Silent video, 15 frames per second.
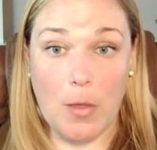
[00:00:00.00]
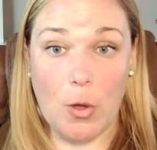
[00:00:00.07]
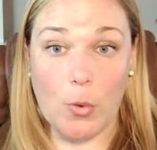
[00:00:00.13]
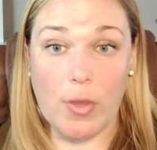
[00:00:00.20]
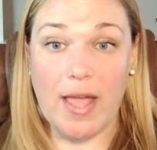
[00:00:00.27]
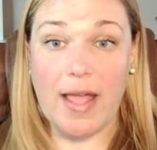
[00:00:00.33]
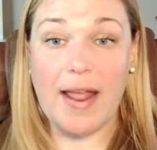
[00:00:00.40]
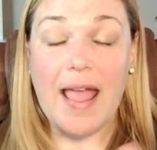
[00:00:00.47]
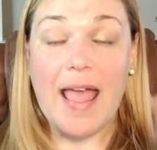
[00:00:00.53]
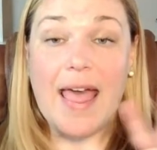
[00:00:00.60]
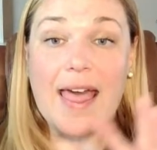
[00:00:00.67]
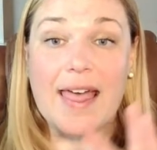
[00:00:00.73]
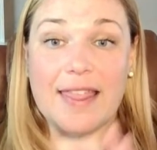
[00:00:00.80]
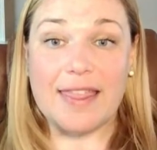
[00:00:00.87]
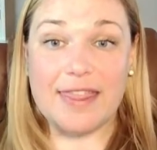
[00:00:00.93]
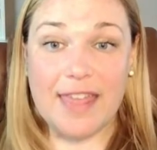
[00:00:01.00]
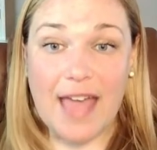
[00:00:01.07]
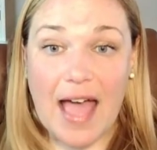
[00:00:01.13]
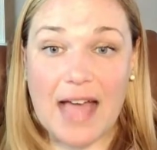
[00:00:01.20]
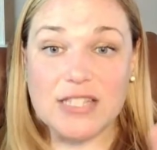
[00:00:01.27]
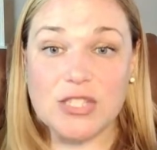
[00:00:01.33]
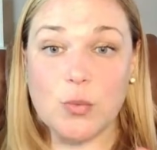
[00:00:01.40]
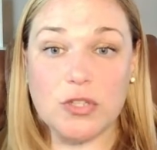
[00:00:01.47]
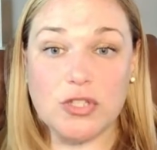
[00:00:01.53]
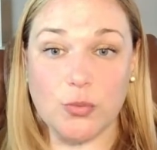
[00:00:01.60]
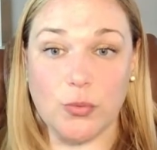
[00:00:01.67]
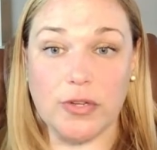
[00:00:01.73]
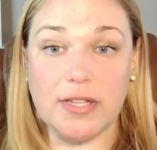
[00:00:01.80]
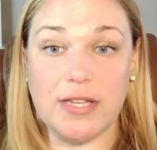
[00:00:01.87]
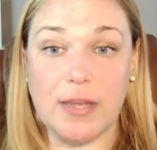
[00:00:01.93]
Okay. That's what's
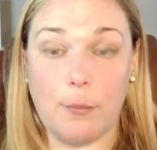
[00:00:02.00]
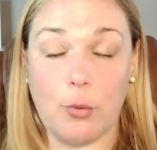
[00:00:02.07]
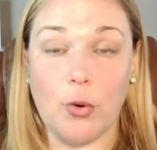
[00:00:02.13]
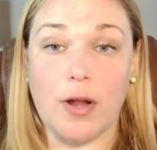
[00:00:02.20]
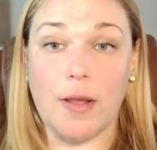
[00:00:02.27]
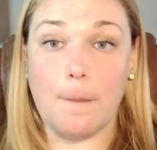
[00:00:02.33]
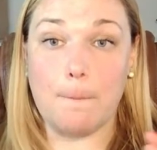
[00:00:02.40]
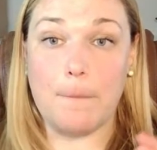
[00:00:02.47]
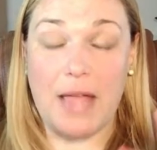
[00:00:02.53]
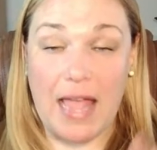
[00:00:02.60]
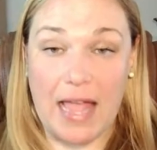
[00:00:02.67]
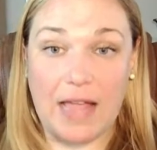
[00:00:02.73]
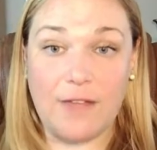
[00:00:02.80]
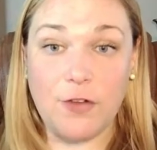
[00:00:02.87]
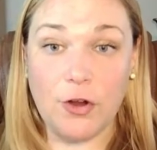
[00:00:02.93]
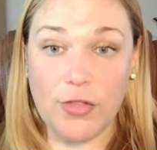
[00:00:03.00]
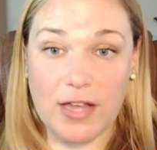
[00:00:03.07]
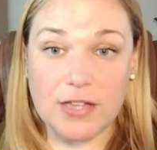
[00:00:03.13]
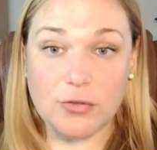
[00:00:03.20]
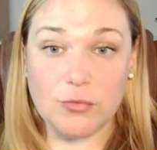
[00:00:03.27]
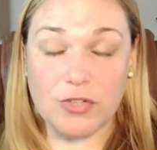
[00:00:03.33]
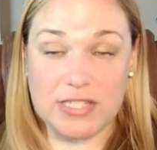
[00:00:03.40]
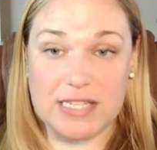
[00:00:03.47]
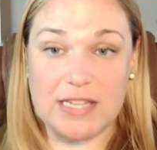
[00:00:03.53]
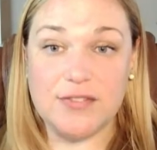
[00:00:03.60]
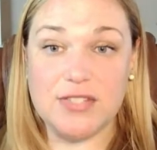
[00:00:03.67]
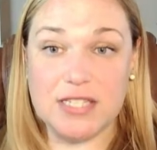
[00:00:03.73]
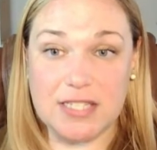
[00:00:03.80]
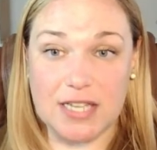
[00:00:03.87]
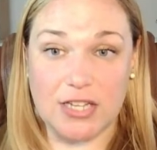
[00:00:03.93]
really important. Behavior that
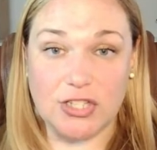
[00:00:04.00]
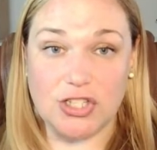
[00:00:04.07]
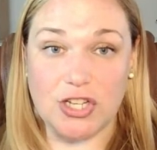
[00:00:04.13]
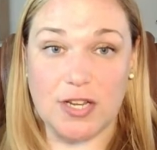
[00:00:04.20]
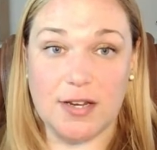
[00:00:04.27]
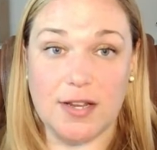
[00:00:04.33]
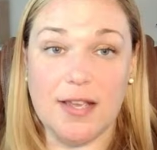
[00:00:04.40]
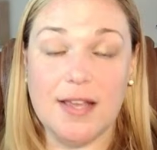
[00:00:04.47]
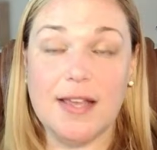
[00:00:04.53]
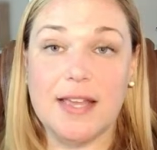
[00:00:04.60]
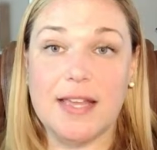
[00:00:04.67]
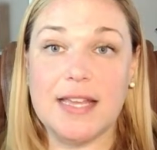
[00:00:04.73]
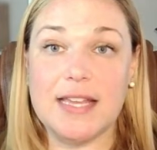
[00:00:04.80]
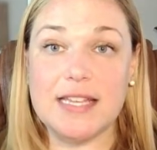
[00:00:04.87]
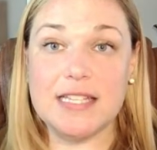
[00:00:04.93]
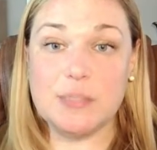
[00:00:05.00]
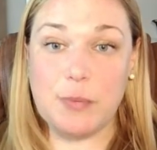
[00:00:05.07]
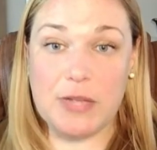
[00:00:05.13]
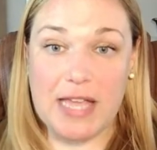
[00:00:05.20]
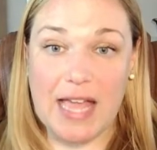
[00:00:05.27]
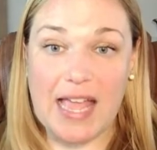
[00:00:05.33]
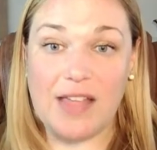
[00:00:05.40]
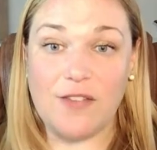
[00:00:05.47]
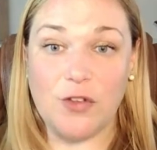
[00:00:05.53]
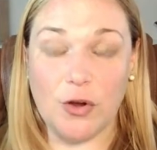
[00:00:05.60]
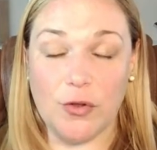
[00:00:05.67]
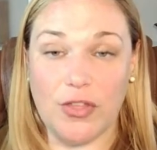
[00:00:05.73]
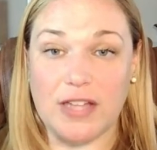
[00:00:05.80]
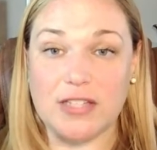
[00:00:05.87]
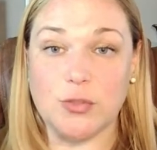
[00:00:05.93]
receives attention is
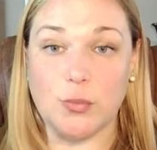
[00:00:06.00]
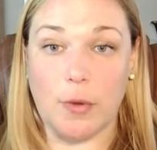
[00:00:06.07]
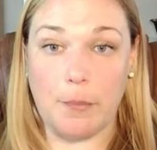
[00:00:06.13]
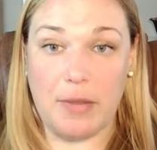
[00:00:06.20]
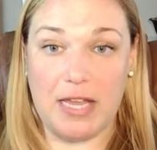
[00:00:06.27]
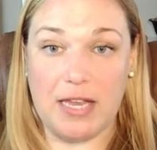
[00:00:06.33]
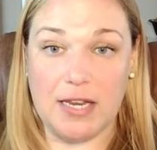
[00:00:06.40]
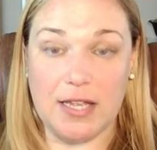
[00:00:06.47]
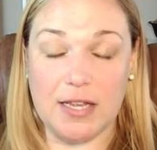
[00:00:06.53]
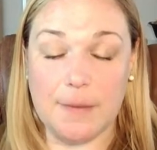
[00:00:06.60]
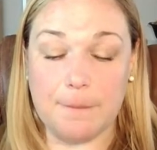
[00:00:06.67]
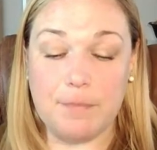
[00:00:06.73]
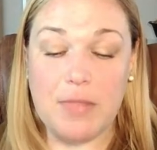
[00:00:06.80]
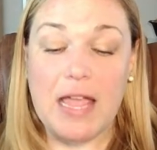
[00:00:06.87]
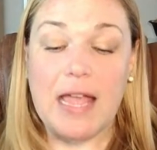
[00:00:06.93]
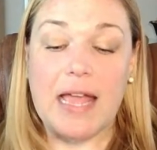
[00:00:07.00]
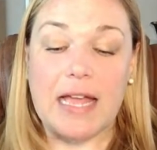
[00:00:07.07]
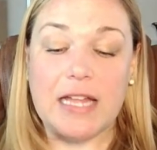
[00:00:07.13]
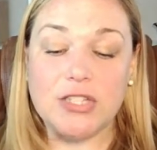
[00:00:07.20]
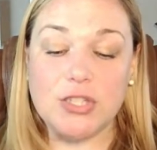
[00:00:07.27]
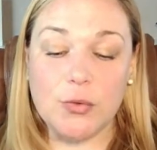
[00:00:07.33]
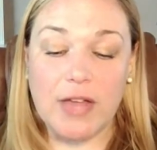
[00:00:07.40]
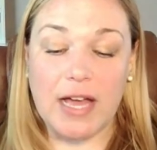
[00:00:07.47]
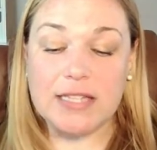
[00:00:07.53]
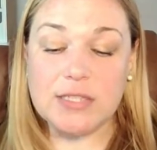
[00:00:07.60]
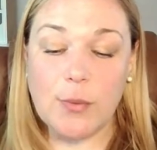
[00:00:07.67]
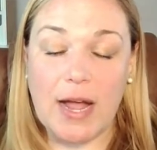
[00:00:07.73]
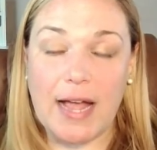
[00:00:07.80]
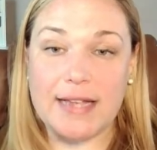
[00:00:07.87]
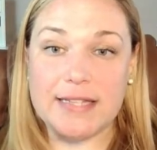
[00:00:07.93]
behavior that's repeated. And so that's
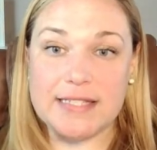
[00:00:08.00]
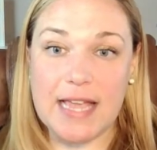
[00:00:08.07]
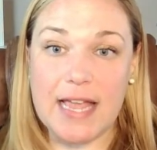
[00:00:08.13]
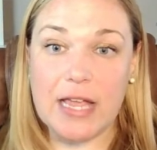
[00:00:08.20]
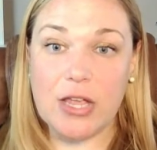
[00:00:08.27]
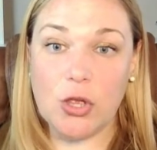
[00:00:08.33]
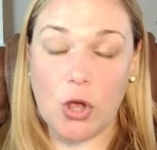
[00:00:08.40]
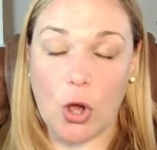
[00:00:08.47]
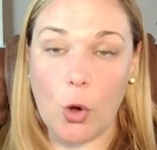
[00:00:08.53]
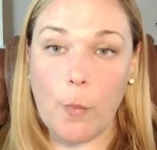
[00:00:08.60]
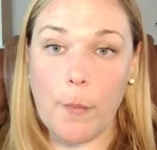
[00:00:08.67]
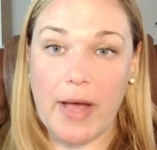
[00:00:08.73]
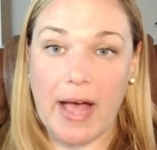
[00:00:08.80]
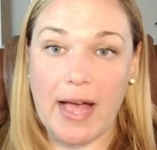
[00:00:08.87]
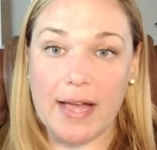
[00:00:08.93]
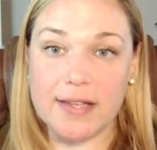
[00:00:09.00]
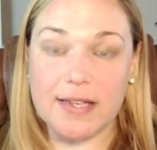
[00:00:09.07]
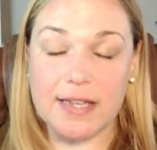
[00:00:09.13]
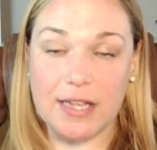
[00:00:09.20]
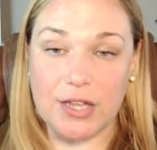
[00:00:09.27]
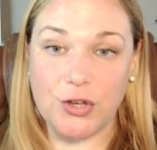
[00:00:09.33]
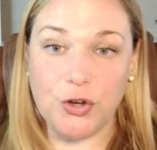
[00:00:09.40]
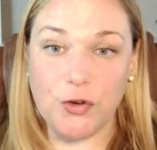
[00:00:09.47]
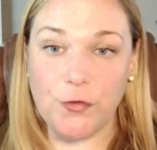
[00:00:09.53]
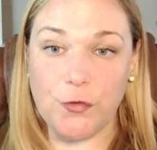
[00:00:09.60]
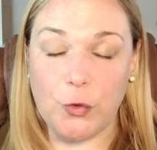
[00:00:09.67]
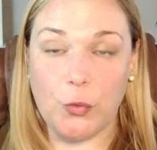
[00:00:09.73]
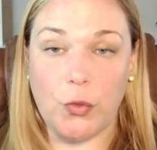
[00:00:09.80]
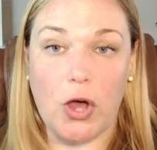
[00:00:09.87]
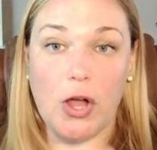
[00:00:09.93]
why I say go back in your
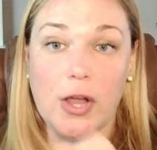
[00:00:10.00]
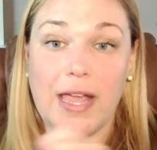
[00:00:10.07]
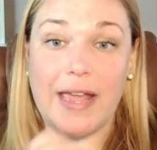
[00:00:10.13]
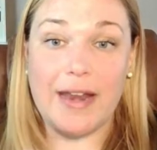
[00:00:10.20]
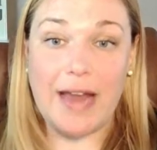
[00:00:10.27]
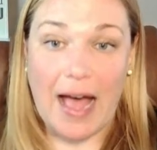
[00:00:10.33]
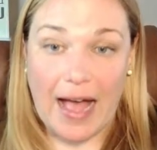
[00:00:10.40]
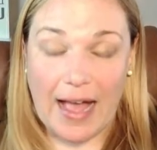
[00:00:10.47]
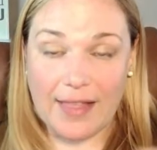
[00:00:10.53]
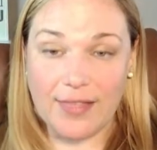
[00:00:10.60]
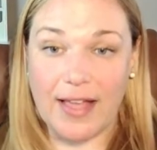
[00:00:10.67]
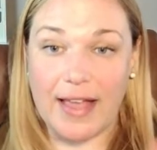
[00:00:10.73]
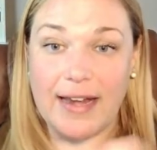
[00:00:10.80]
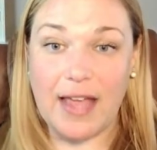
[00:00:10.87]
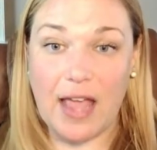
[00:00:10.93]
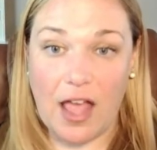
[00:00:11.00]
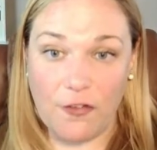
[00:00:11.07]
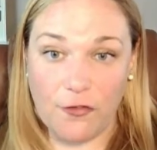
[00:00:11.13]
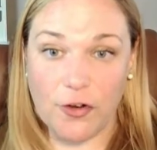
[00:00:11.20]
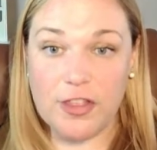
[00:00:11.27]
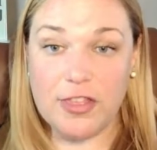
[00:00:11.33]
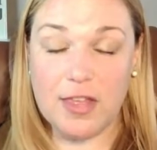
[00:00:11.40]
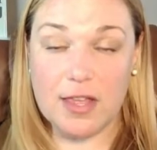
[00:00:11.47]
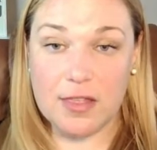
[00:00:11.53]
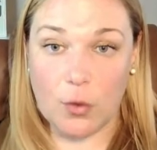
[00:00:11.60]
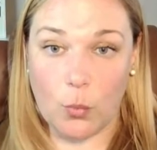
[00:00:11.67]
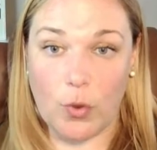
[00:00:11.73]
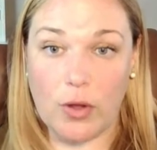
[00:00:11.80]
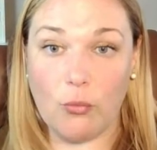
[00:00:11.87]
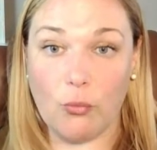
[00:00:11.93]
food log and highlight everything
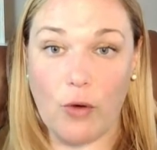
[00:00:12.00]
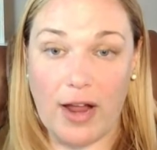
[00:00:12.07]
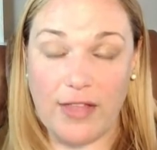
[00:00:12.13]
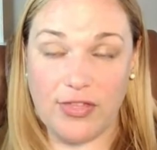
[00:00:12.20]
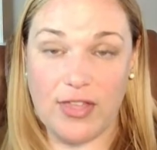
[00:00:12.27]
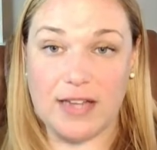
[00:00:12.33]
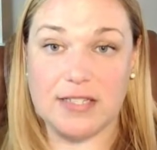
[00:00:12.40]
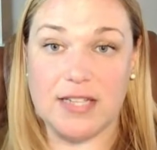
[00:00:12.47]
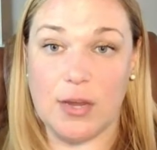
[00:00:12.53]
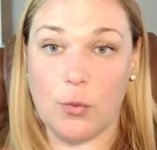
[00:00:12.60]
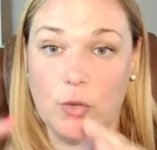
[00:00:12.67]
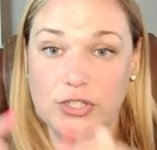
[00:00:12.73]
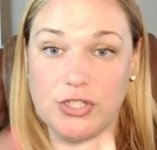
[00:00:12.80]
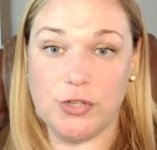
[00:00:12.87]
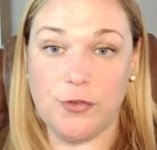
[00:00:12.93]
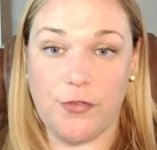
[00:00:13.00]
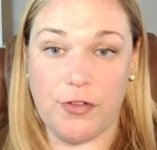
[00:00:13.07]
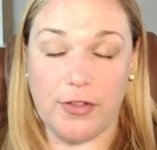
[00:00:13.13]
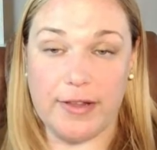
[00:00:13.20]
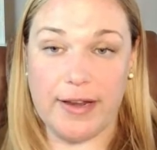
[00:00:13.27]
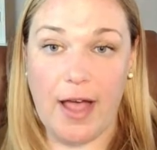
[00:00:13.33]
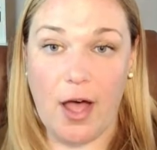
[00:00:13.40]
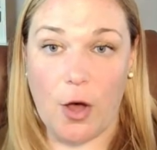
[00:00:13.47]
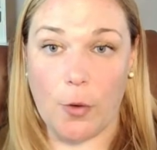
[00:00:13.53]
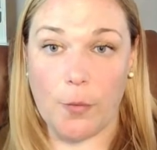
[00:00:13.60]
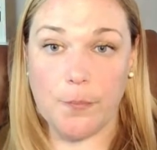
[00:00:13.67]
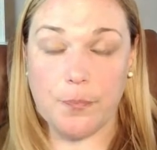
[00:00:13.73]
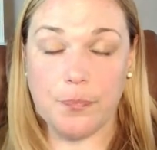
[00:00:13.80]
that went right that day once you fill it out.